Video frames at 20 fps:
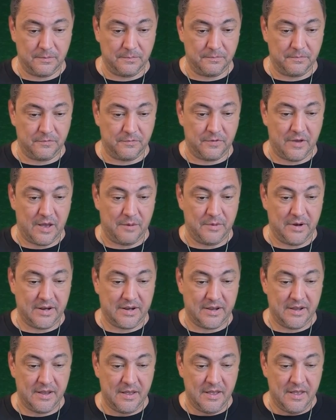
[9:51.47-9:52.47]

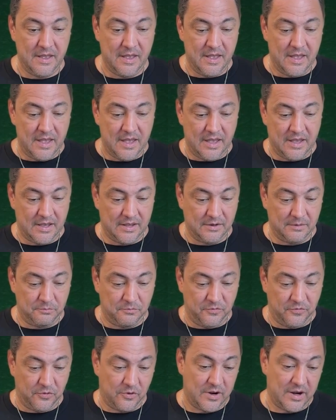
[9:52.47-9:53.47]
Fabric. And
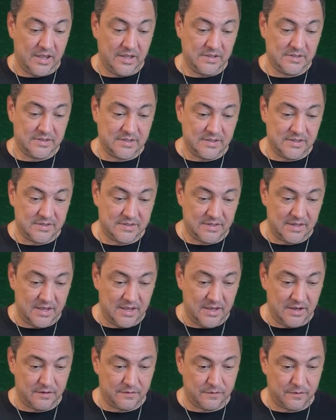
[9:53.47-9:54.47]
for instance,
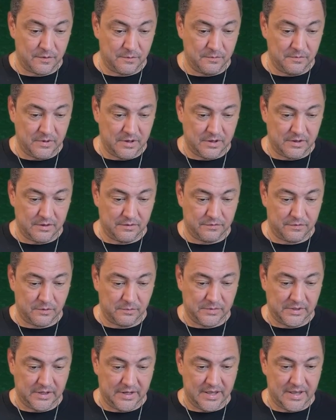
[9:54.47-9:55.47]
here from
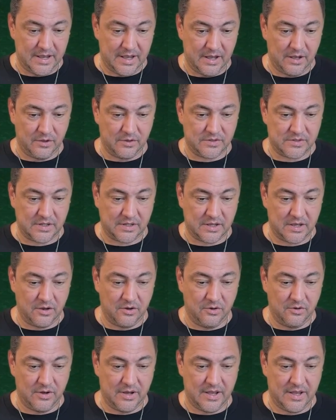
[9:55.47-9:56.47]
the Lakehouse, I can
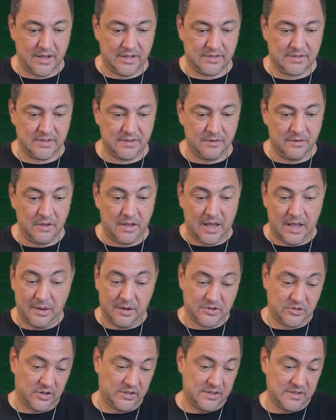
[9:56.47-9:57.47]
go ahead.
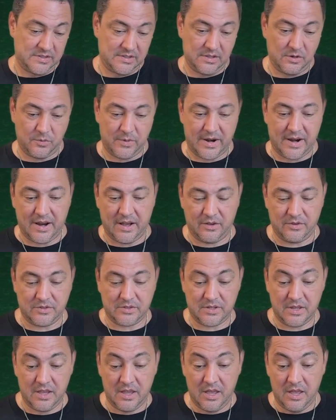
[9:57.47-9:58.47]
Actually, this is the
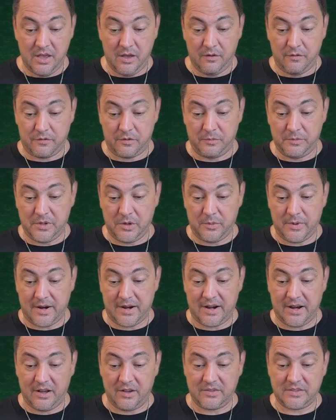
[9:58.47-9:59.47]
warehouse. From the
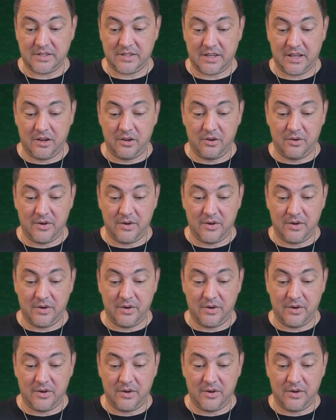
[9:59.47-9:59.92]
warehouse, I can go